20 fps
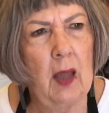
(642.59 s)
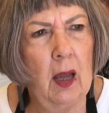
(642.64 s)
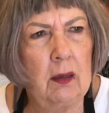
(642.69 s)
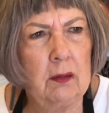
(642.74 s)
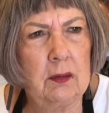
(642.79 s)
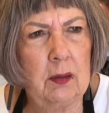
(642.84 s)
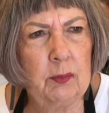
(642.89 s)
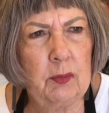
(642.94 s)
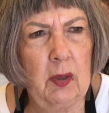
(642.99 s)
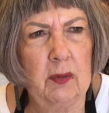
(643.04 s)

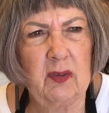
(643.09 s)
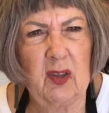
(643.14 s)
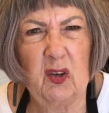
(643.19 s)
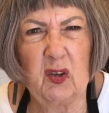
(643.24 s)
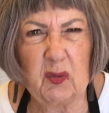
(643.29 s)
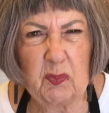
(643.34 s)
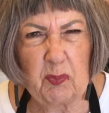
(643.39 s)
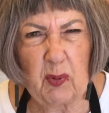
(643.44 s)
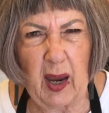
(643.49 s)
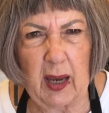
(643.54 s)
Sometimes I use
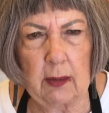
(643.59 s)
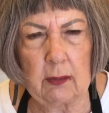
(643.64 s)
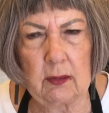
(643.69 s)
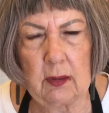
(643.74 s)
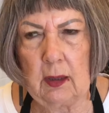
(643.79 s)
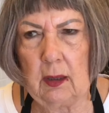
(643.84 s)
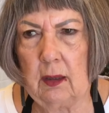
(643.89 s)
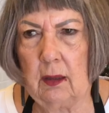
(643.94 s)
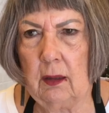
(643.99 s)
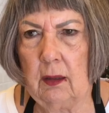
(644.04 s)

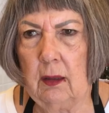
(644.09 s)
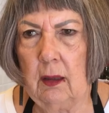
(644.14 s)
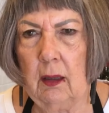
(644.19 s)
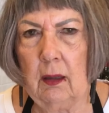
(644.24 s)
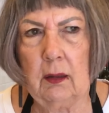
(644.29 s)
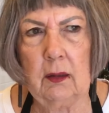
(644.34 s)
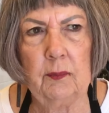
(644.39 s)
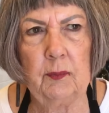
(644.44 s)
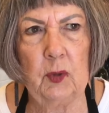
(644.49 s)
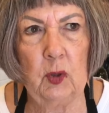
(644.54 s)
brandy,
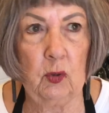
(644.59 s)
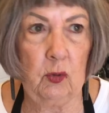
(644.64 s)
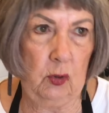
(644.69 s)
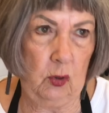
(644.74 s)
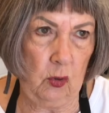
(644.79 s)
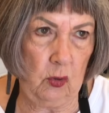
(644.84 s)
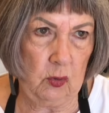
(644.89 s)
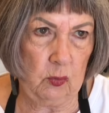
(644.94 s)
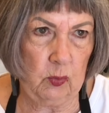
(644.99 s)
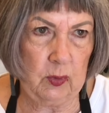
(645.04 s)
you could
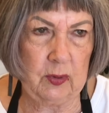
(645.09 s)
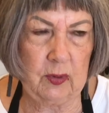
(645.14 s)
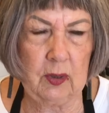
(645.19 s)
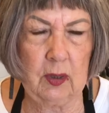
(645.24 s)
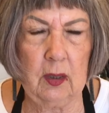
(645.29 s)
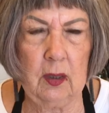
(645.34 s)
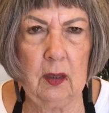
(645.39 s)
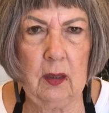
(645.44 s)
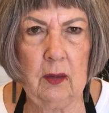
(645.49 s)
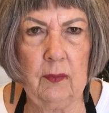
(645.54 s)
use
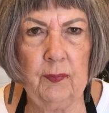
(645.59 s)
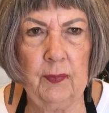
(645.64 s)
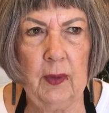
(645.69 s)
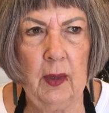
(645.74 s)
whiskey,